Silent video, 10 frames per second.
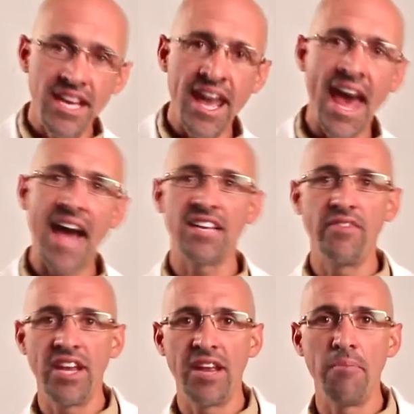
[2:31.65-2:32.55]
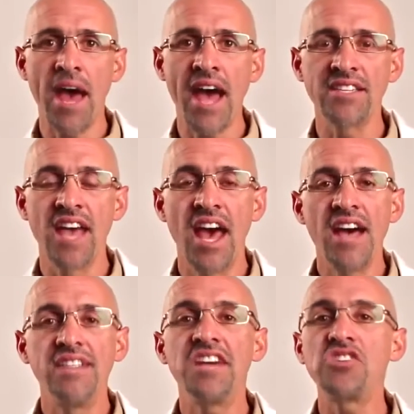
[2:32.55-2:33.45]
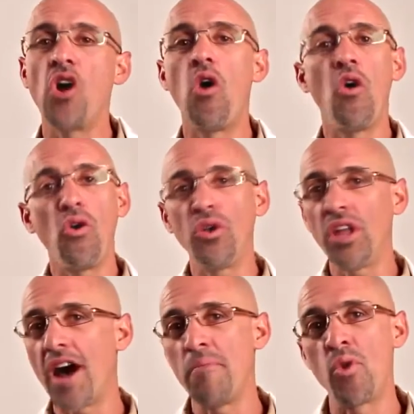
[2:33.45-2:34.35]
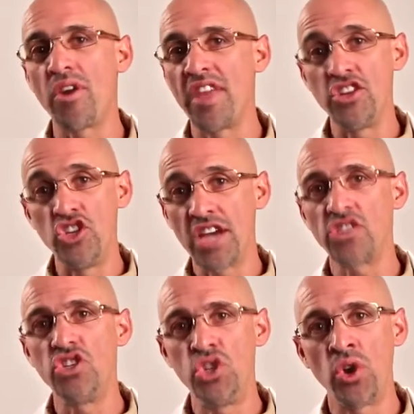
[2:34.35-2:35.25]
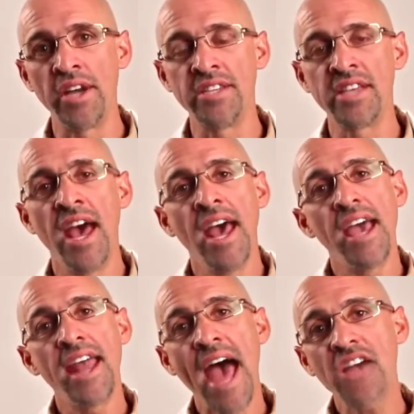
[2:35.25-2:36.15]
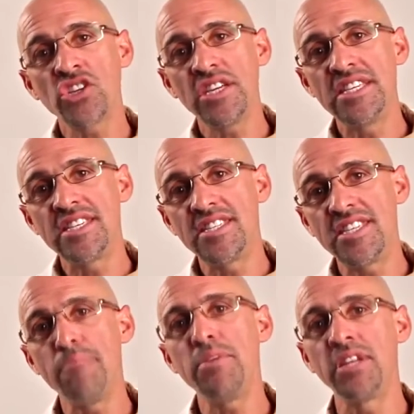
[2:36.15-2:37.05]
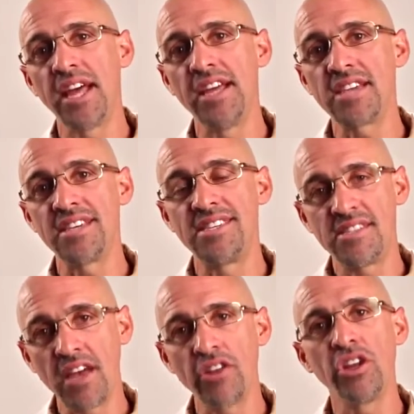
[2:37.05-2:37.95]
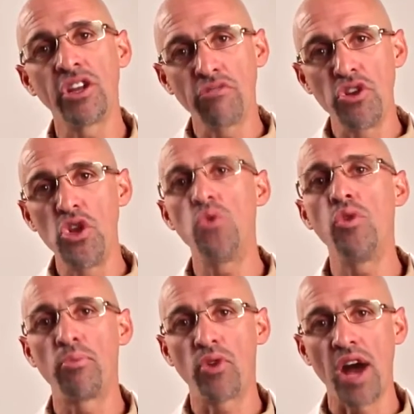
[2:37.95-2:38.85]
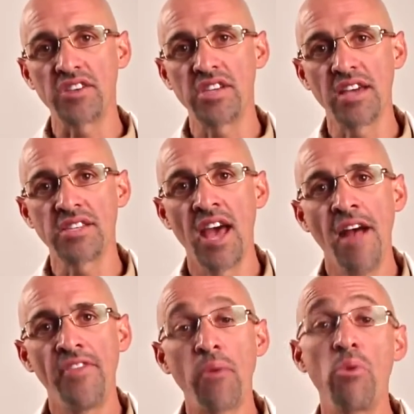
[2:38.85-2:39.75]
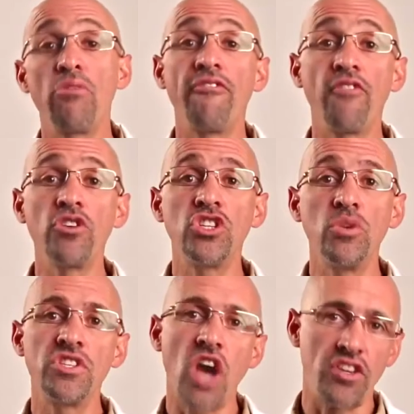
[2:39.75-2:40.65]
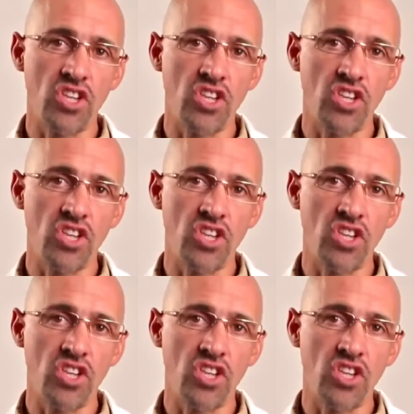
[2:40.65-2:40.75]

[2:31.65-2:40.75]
in Active and in Max, does a whole lot more than just joints. It actually stimulates a cellular renewal process that we refer to as